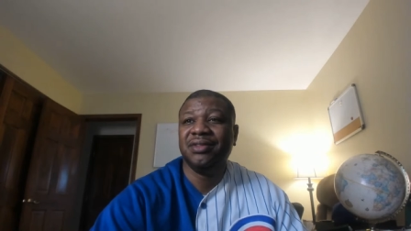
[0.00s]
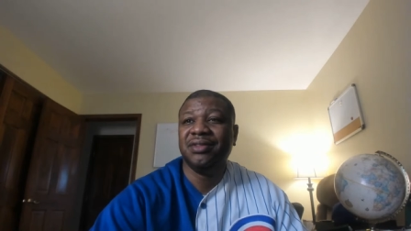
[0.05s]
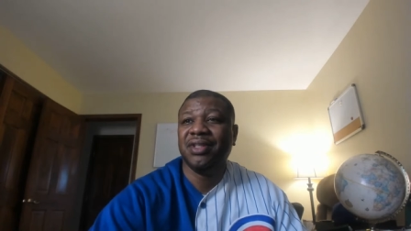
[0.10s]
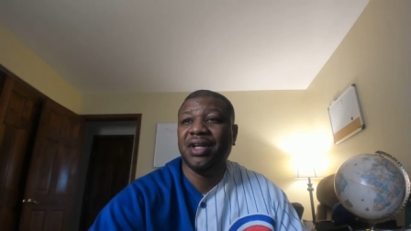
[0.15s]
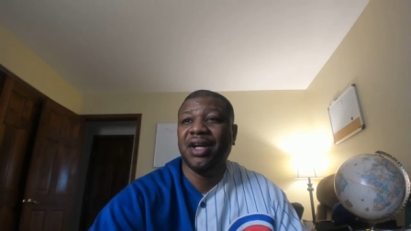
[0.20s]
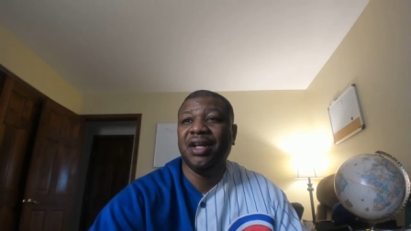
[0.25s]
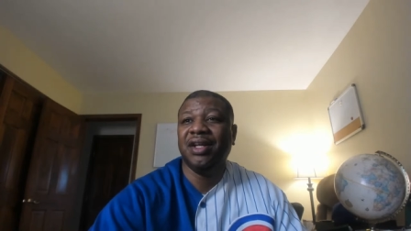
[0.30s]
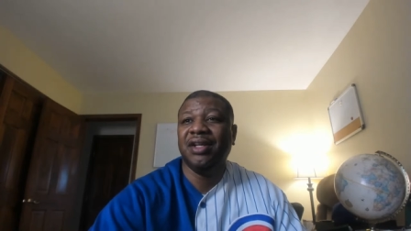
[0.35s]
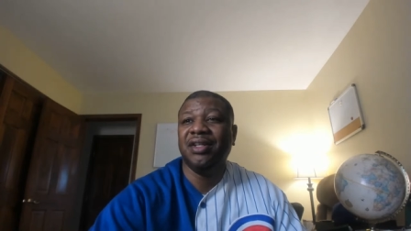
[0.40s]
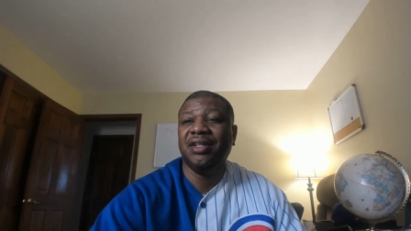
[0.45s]

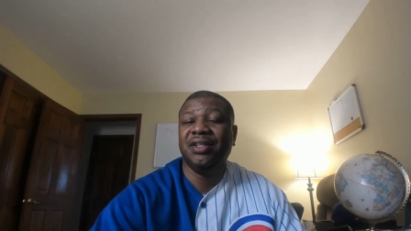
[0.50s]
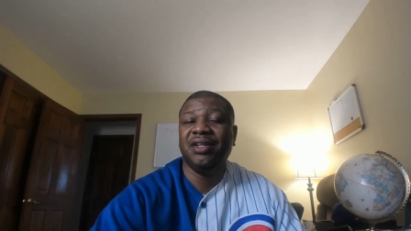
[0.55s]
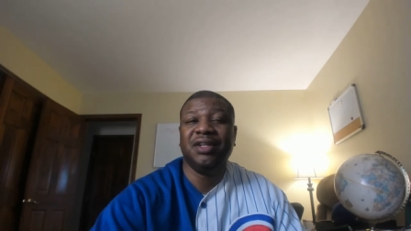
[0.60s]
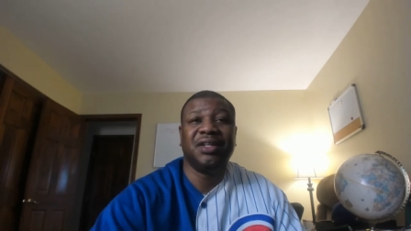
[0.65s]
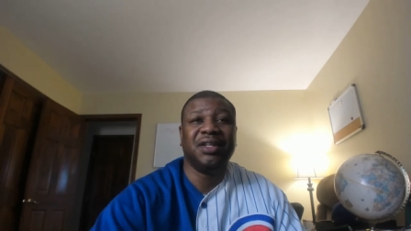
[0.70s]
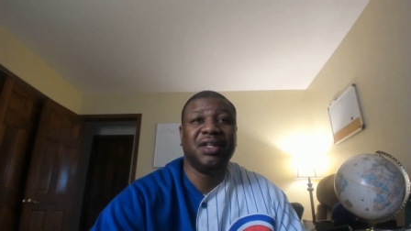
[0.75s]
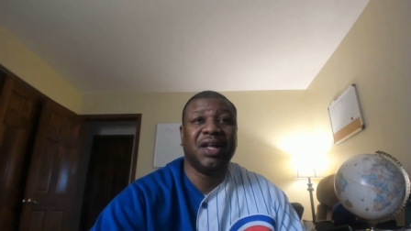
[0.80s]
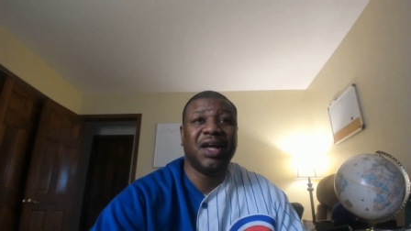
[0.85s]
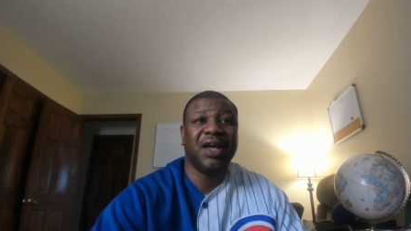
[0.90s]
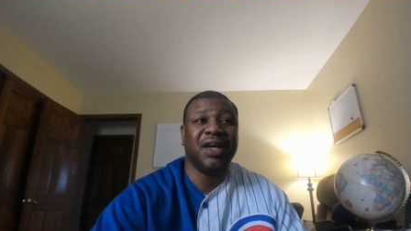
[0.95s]
That
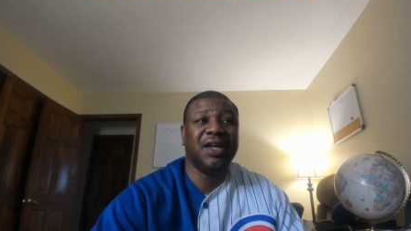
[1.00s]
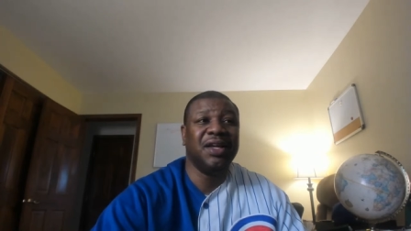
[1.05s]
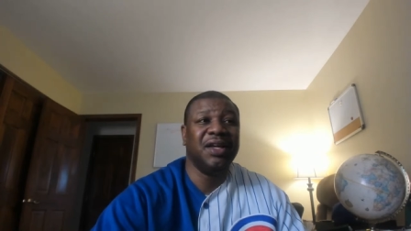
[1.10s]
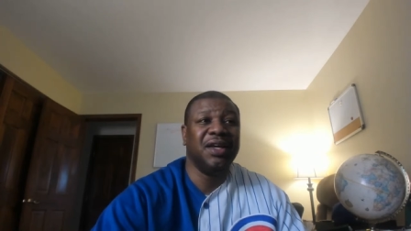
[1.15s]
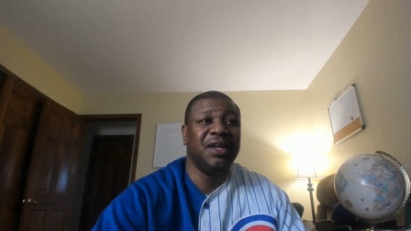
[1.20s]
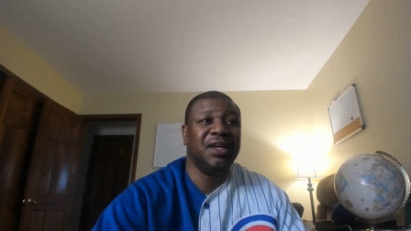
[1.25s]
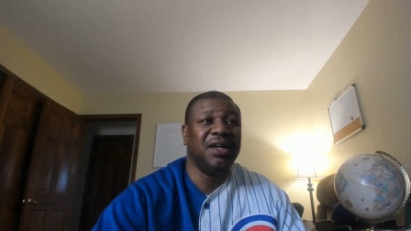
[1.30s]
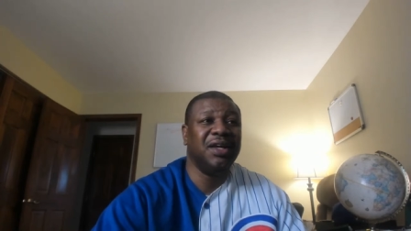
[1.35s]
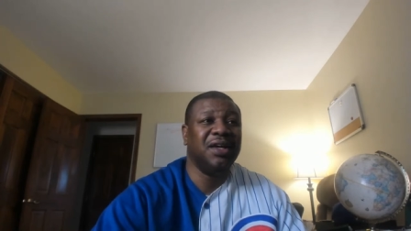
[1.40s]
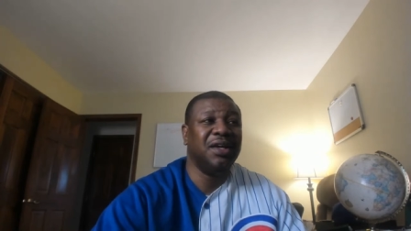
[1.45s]
looked like
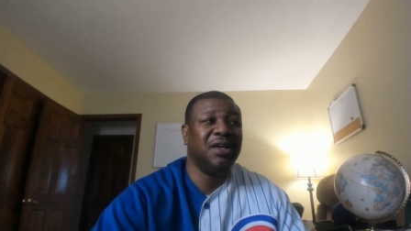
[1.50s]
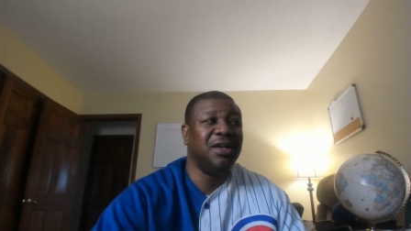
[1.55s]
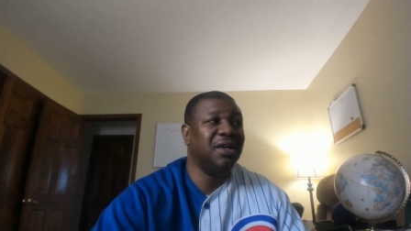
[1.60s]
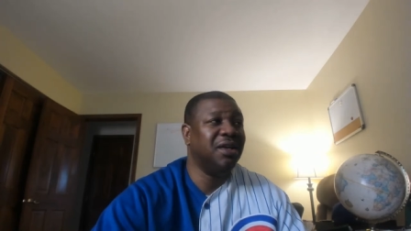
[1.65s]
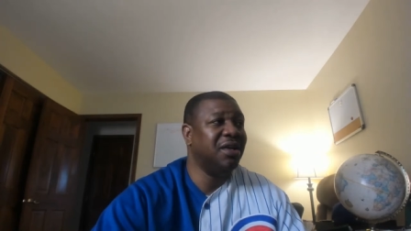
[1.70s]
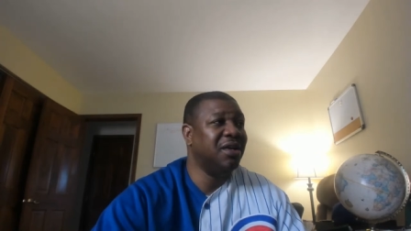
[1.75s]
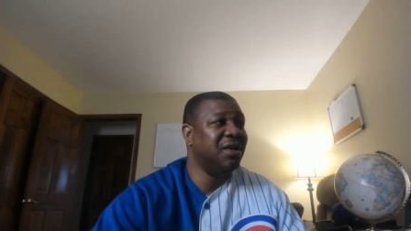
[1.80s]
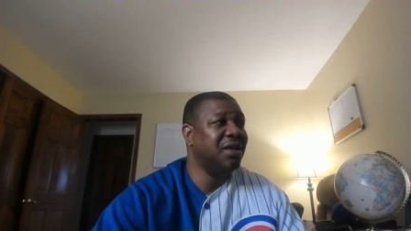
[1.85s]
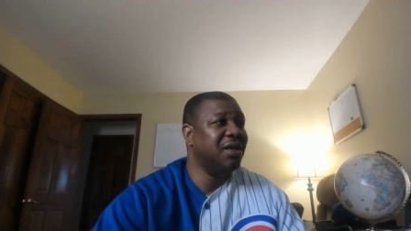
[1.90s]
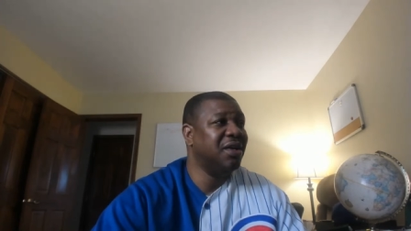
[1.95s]

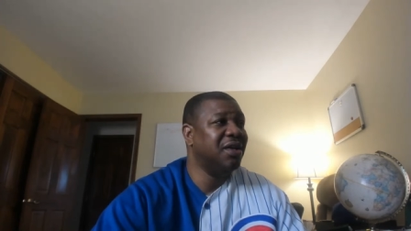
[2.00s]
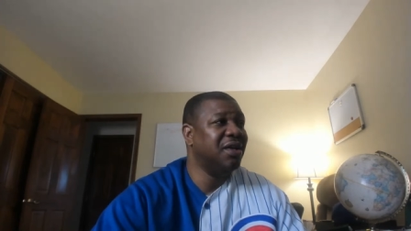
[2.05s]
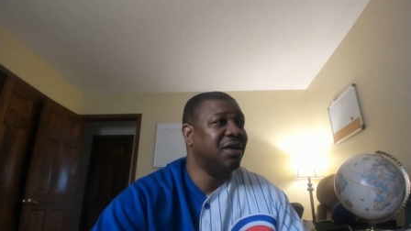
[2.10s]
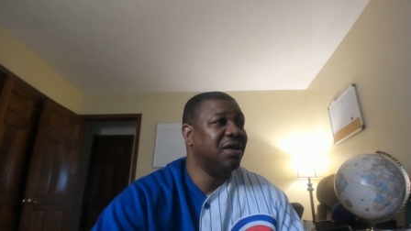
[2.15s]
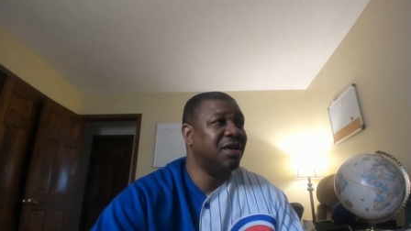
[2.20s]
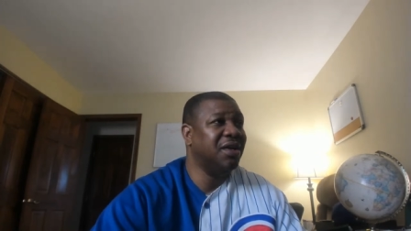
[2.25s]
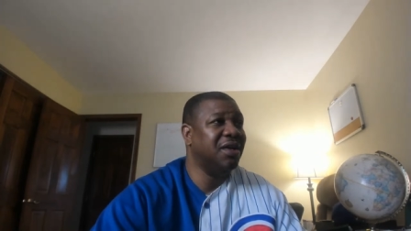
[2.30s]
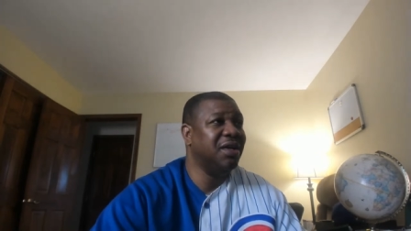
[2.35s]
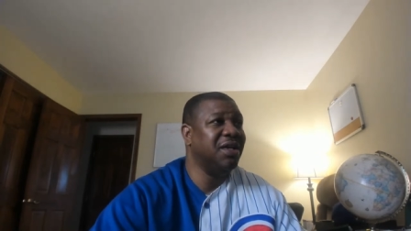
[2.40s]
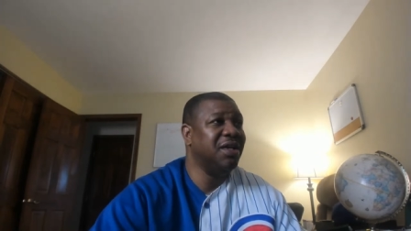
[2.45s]
a,
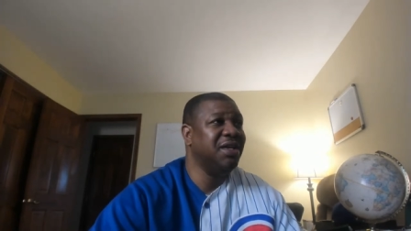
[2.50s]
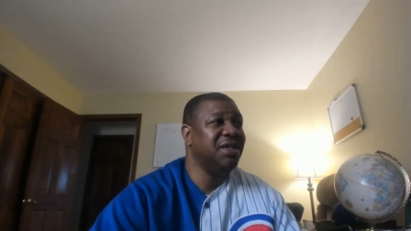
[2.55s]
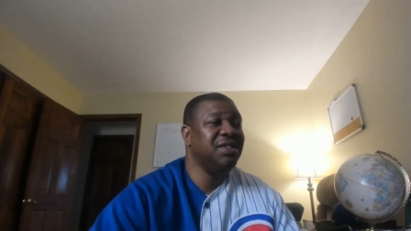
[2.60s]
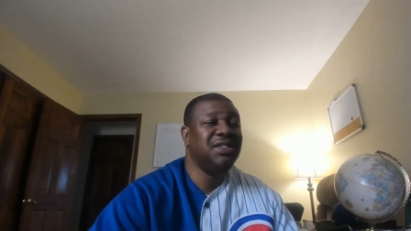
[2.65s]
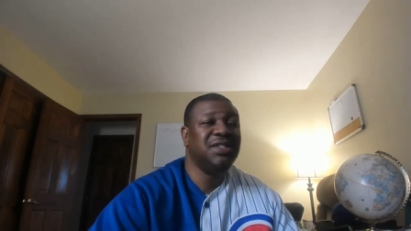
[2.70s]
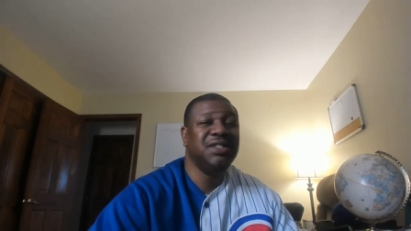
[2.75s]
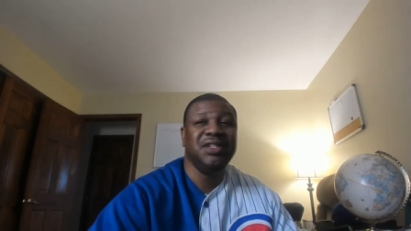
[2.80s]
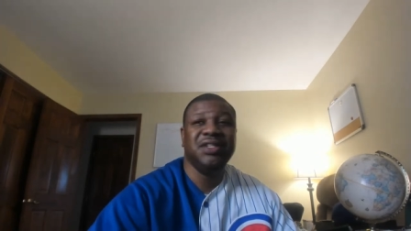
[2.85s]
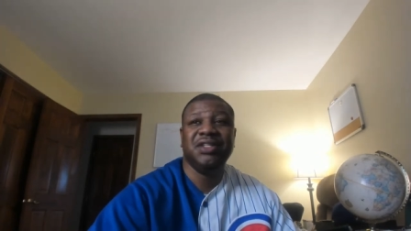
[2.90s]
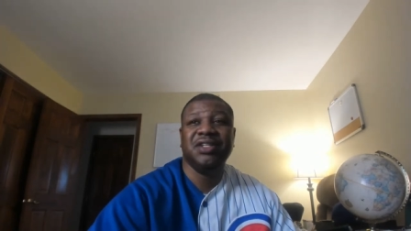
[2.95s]
a, a
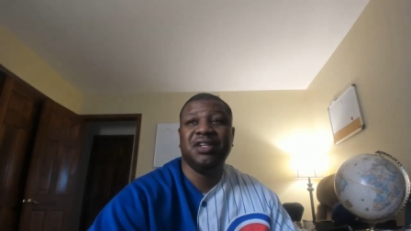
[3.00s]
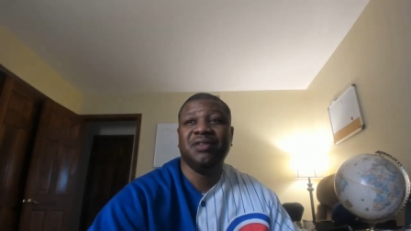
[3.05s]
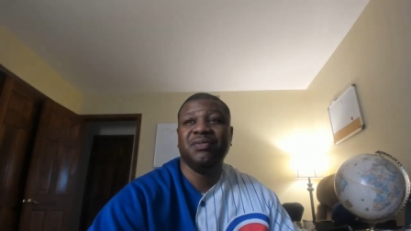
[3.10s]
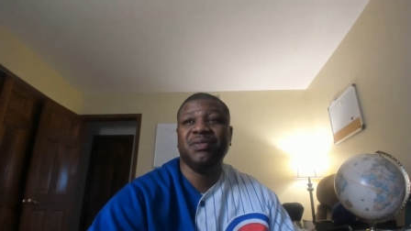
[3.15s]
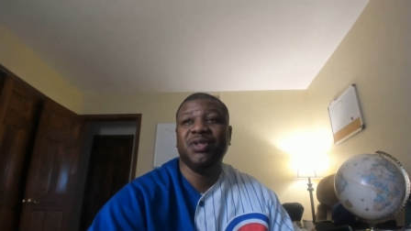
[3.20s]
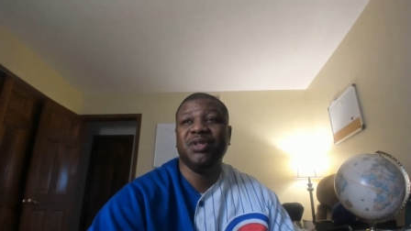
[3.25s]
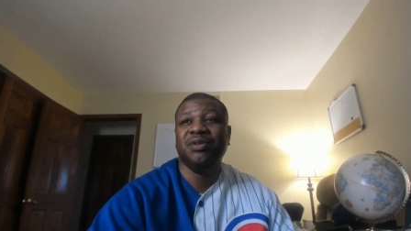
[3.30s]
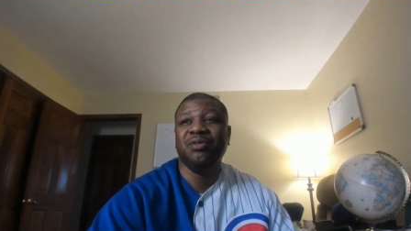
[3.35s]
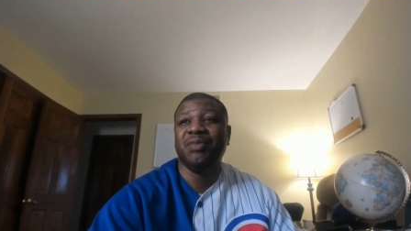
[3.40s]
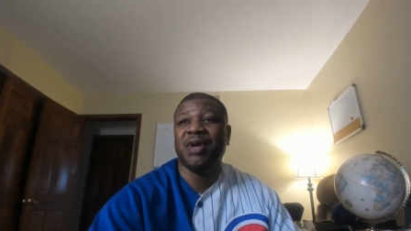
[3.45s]

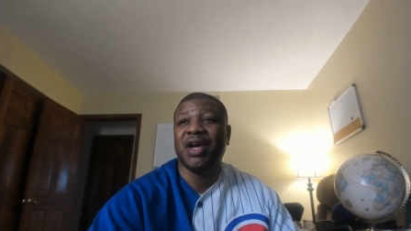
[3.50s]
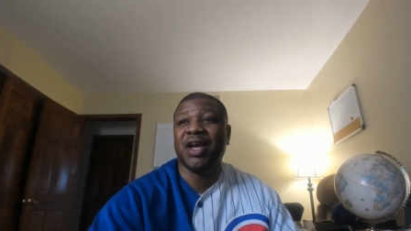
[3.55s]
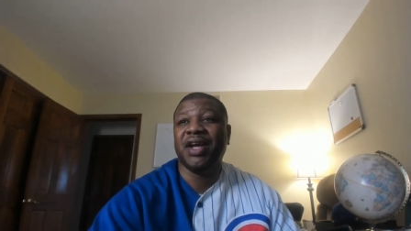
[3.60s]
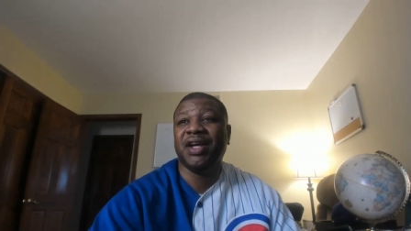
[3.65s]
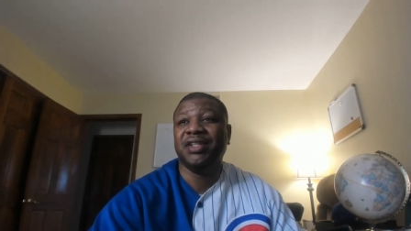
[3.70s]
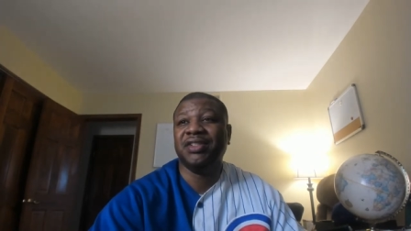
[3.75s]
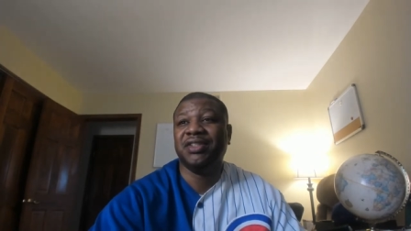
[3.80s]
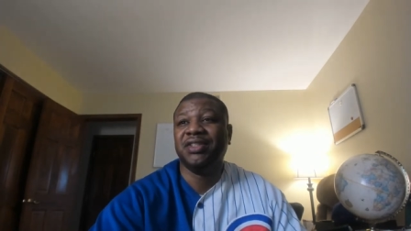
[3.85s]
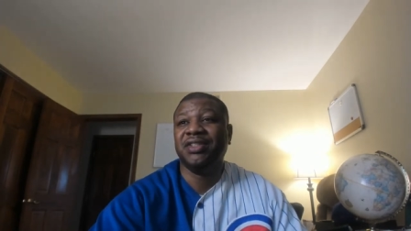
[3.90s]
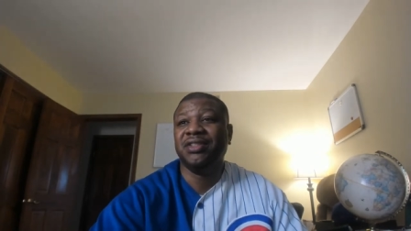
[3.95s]
ECW
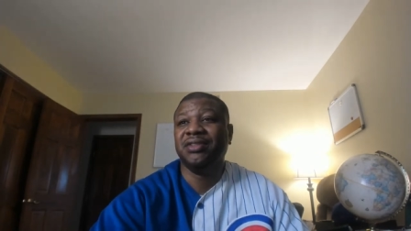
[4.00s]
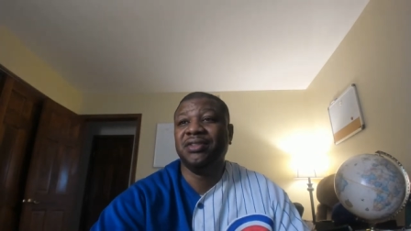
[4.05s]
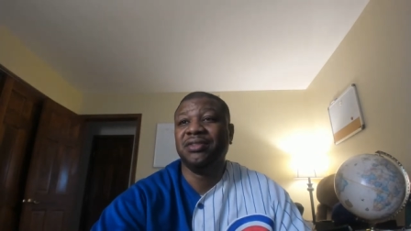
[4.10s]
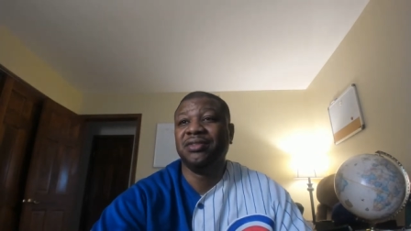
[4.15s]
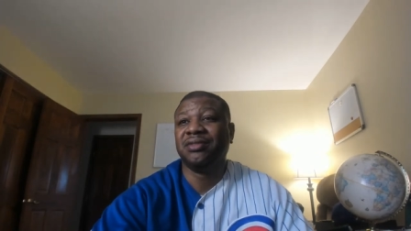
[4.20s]
match.